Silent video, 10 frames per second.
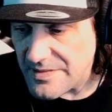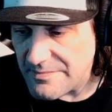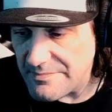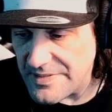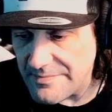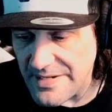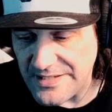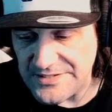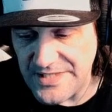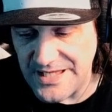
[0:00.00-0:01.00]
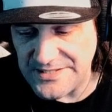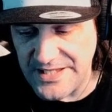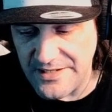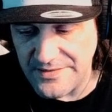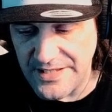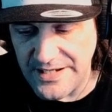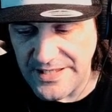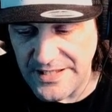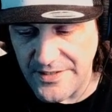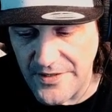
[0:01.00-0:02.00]
minimize that down, and
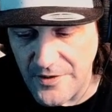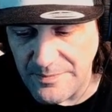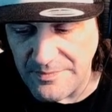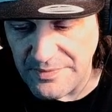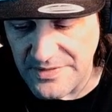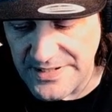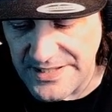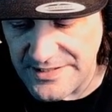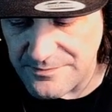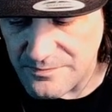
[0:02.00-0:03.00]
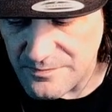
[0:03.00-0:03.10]
hit open plugin.